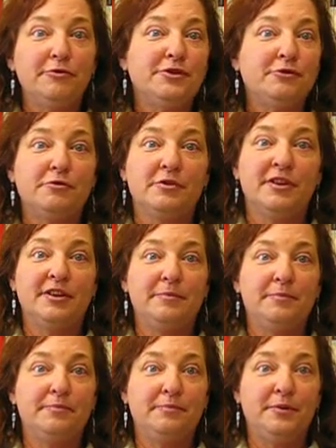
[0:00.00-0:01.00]
school
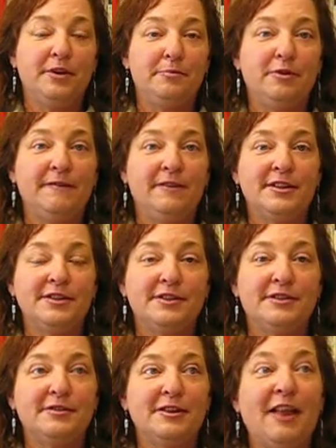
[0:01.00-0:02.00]
and
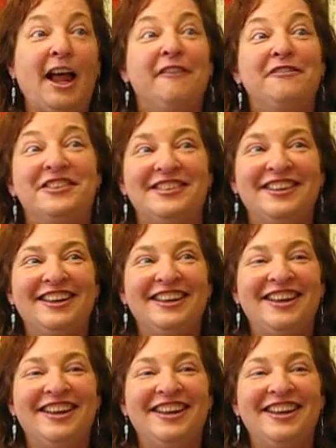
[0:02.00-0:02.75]
previous lives,